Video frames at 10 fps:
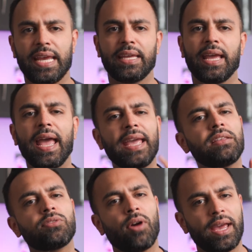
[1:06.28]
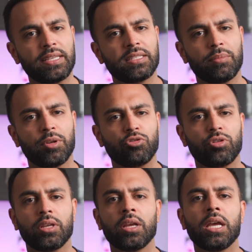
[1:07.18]
A? A is for
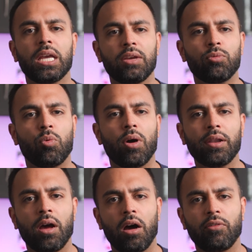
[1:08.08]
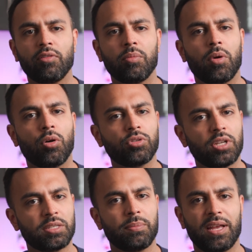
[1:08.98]
asymmetry. If one half of the mole
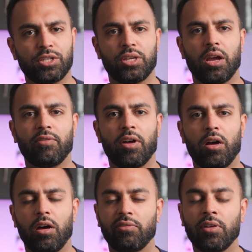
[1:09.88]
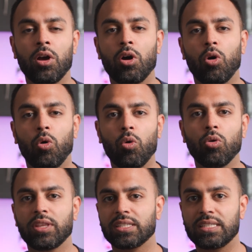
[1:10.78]
doesn't match the other half,
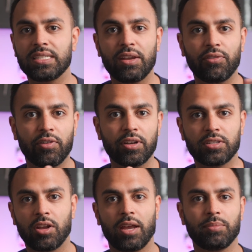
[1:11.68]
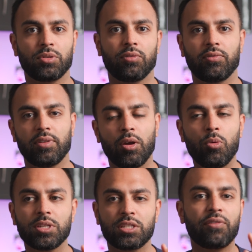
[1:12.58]
or there's different types of,
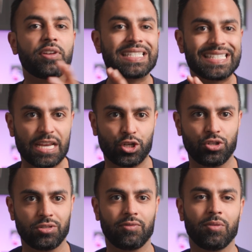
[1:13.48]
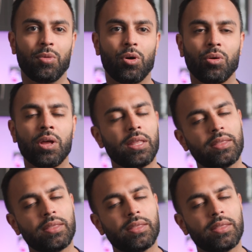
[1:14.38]
almost different sections of the mole.